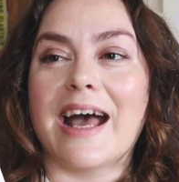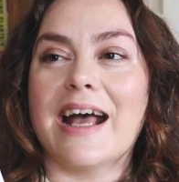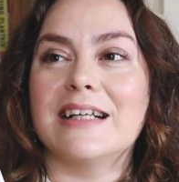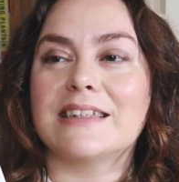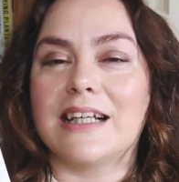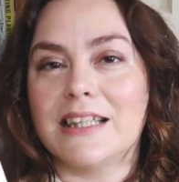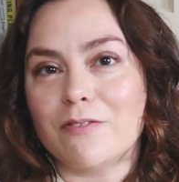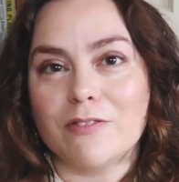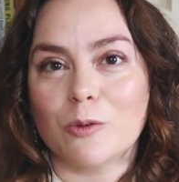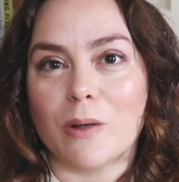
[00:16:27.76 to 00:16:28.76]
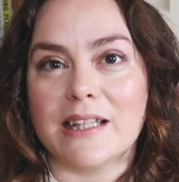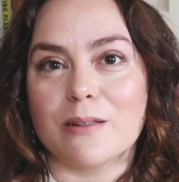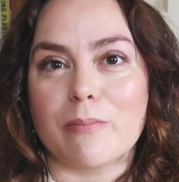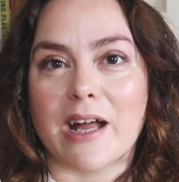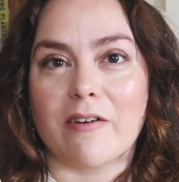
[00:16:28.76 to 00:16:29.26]
And I love the way
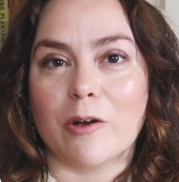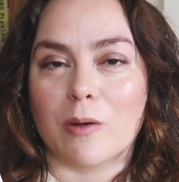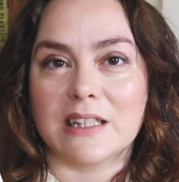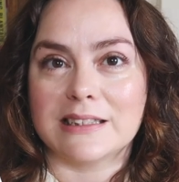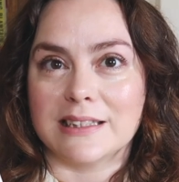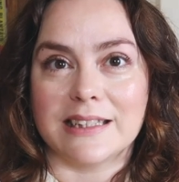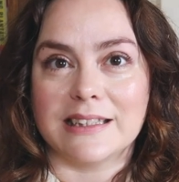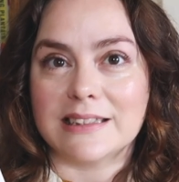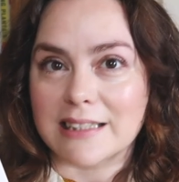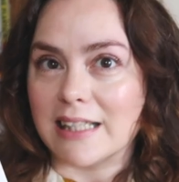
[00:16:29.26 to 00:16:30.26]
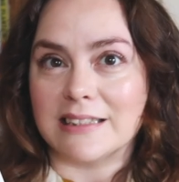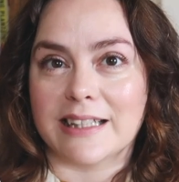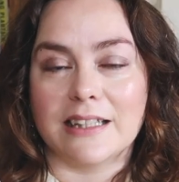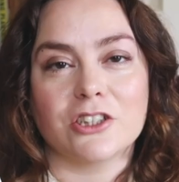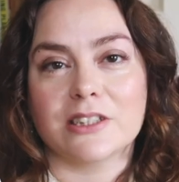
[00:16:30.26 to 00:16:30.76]
that Mary Wesley does
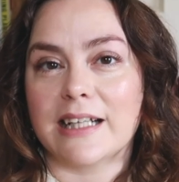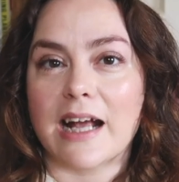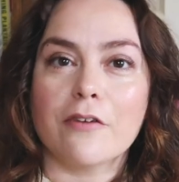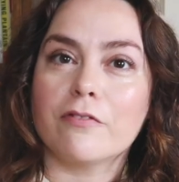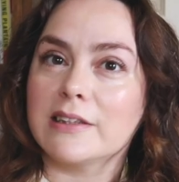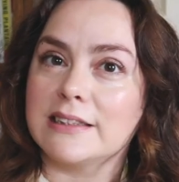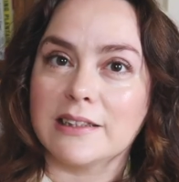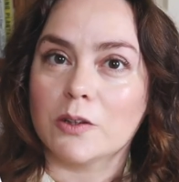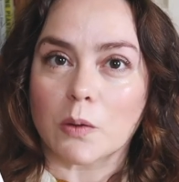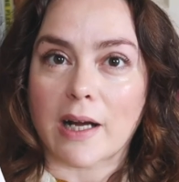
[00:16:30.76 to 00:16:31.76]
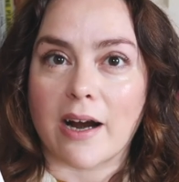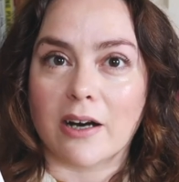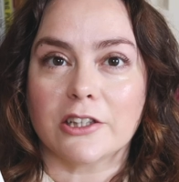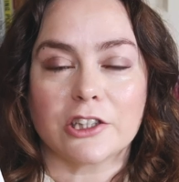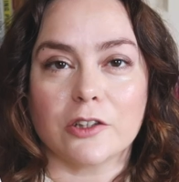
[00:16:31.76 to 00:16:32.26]
that. Just every single
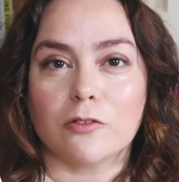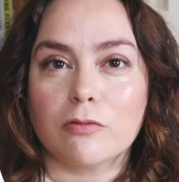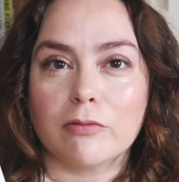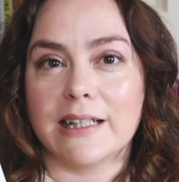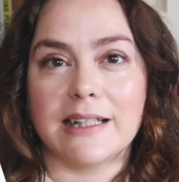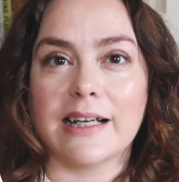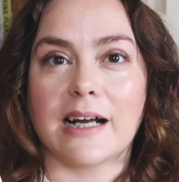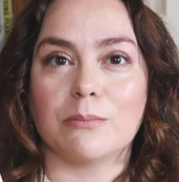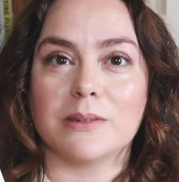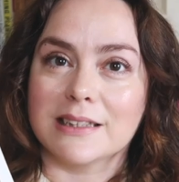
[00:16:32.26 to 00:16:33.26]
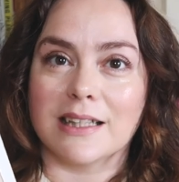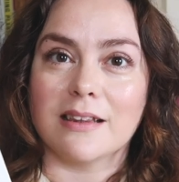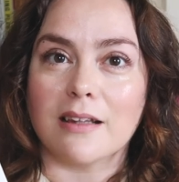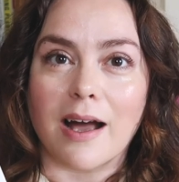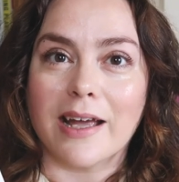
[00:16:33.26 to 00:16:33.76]
character really comes to
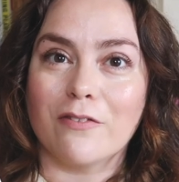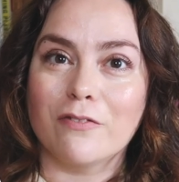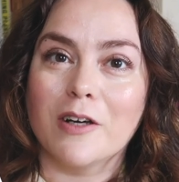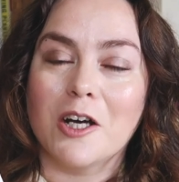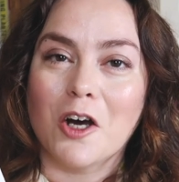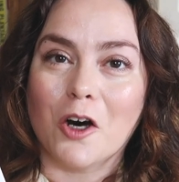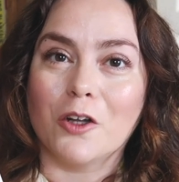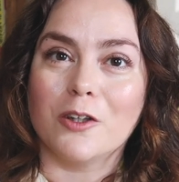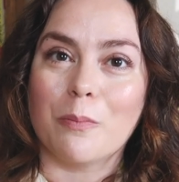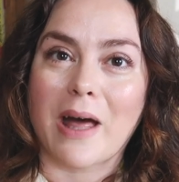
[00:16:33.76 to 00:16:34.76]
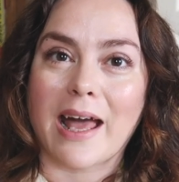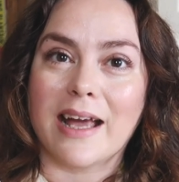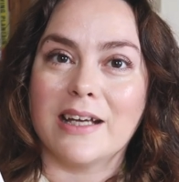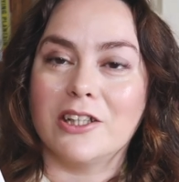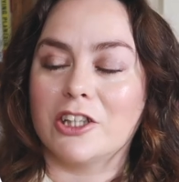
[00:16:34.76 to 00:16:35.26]
life on the
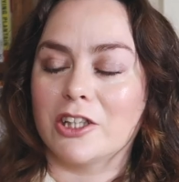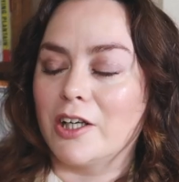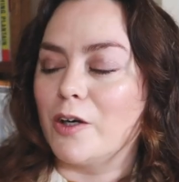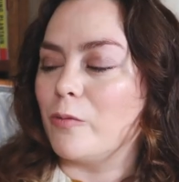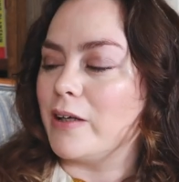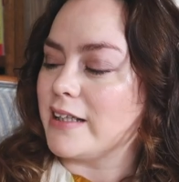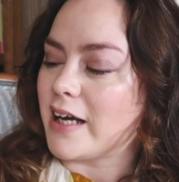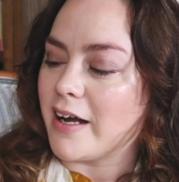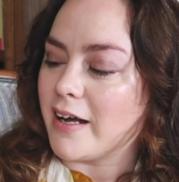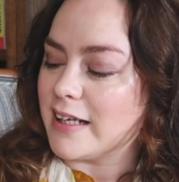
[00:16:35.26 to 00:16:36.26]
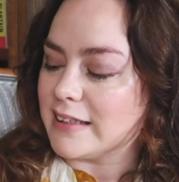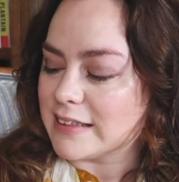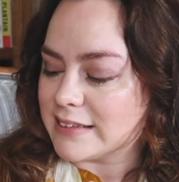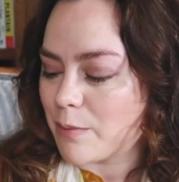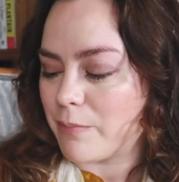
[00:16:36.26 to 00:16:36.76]
page with her, and
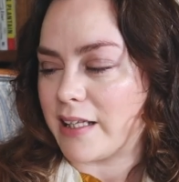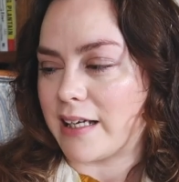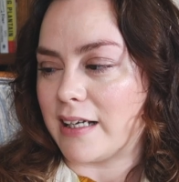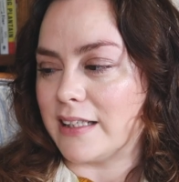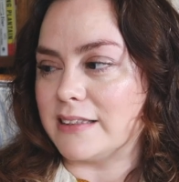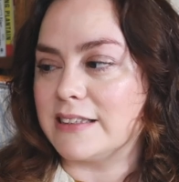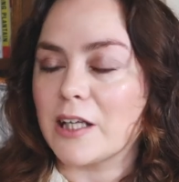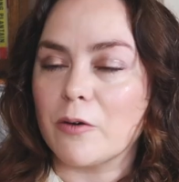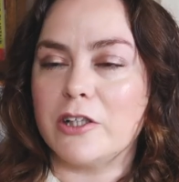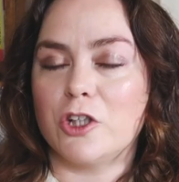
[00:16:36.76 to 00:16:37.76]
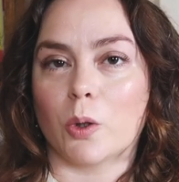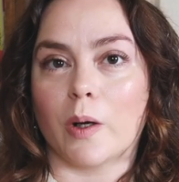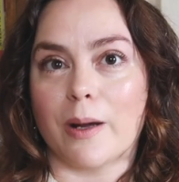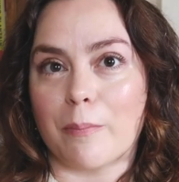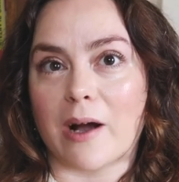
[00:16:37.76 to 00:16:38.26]
that's something I so
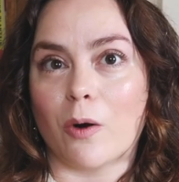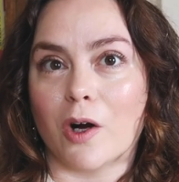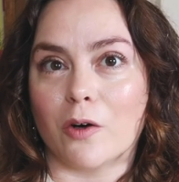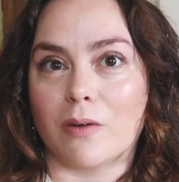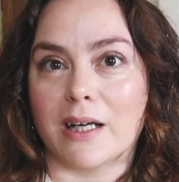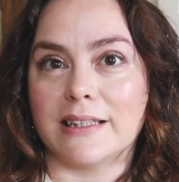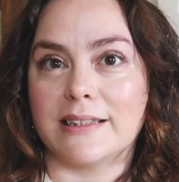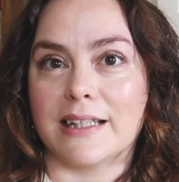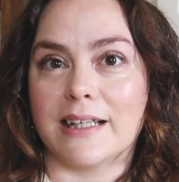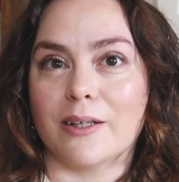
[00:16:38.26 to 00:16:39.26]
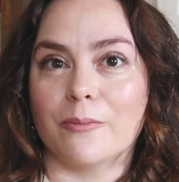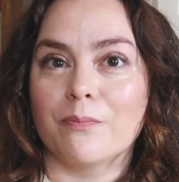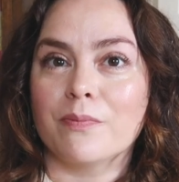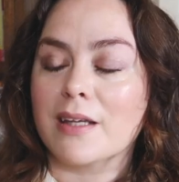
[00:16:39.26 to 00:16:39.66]
enjoy about her writing.